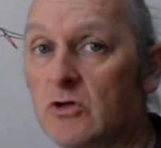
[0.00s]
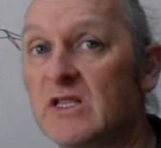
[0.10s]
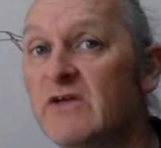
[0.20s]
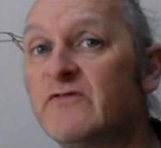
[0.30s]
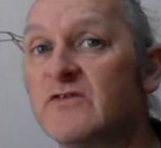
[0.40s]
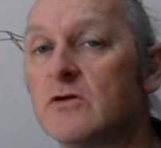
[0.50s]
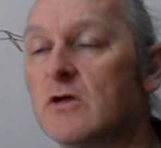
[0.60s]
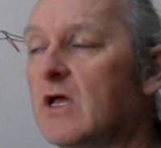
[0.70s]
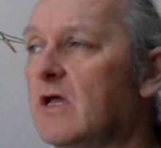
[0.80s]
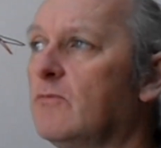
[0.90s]
of lift,
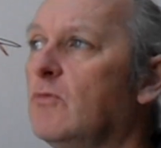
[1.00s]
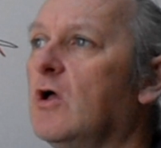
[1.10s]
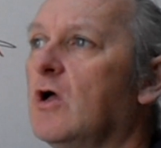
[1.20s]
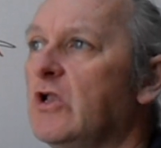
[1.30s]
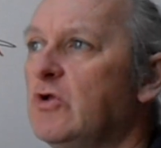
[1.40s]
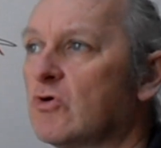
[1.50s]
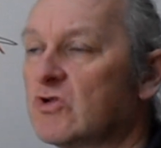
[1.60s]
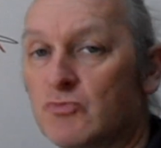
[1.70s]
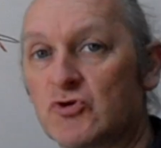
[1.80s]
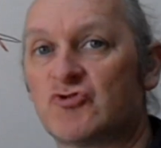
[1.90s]
and you want
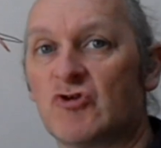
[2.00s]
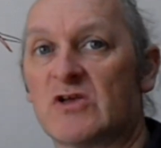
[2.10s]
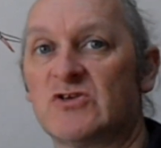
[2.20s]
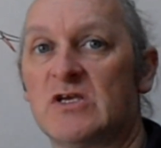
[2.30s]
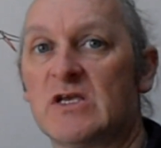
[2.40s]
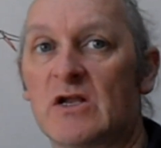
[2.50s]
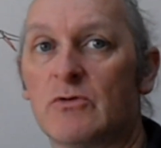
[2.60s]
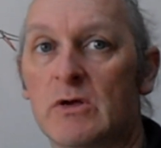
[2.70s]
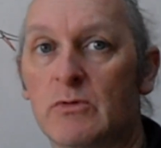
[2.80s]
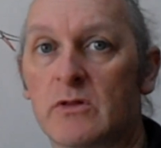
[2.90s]
as much drag as you can get
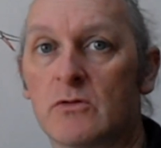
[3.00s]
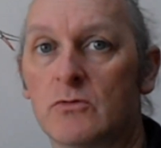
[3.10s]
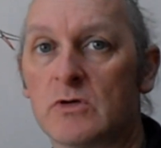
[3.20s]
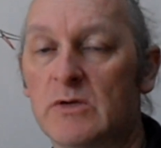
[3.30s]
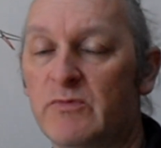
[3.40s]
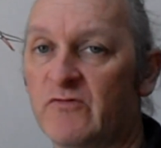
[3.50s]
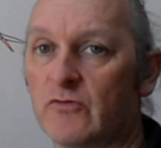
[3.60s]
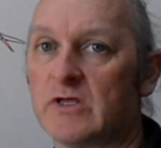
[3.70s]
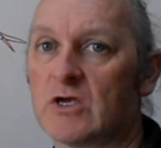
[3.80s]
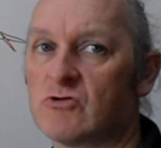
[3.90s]
away with. Okay, before
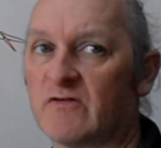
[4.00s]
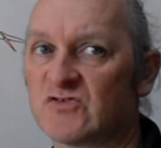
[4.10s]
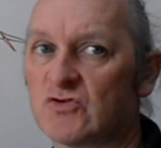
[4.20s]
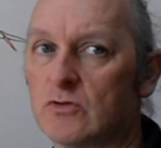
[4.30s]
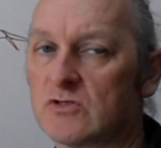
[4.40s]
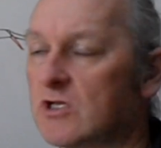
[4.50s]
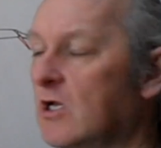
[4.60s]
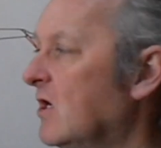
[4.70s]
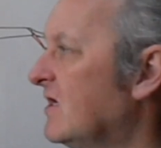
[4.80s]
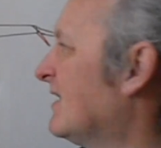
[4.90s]
the aircraft stalls.
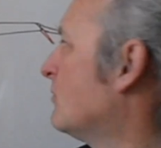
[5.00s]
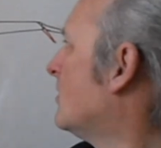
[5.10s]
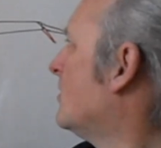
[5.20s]
Now,